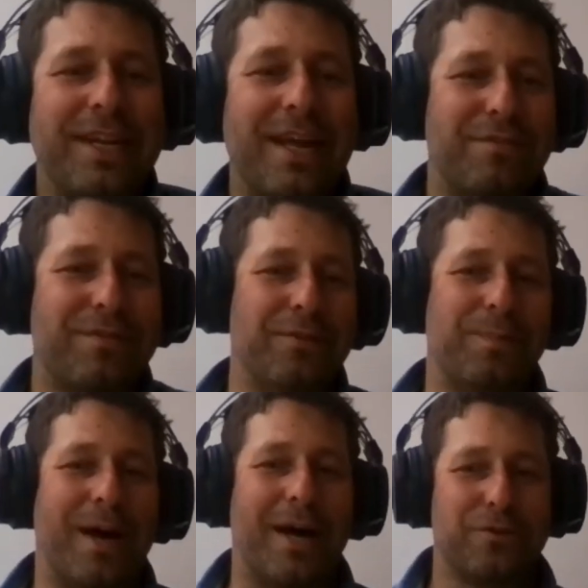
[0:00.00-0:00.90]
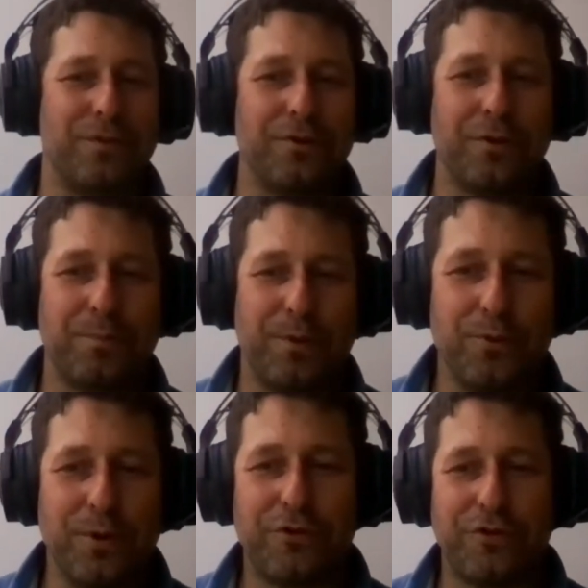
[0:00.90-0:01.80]
love that part of
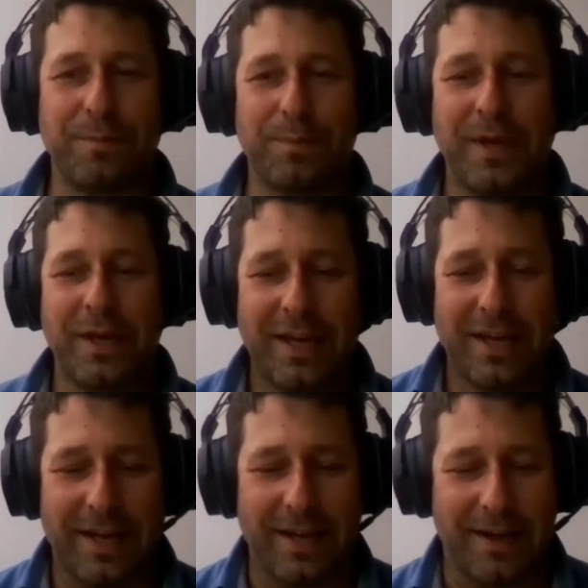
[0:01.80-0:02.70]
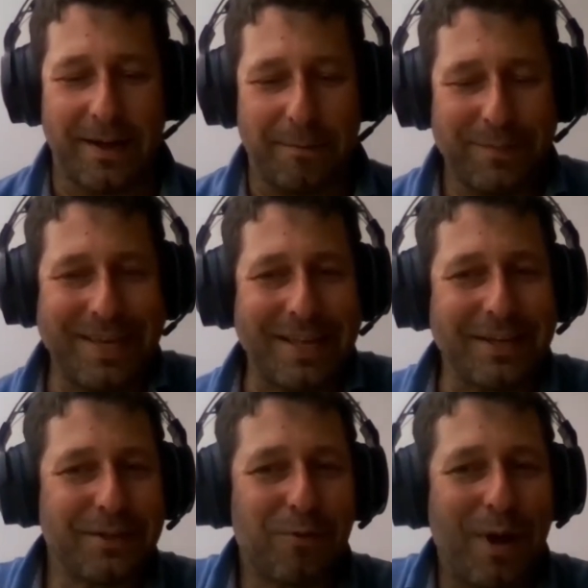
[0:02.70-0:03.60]
entrepreneurship, um,
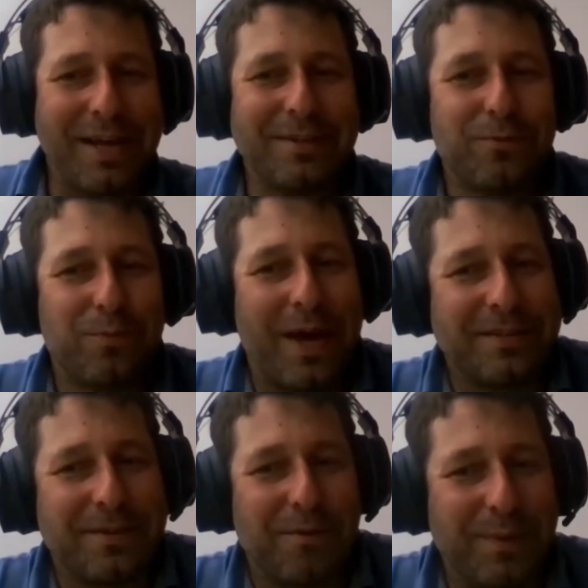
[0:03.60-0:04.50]
getting the right advisor.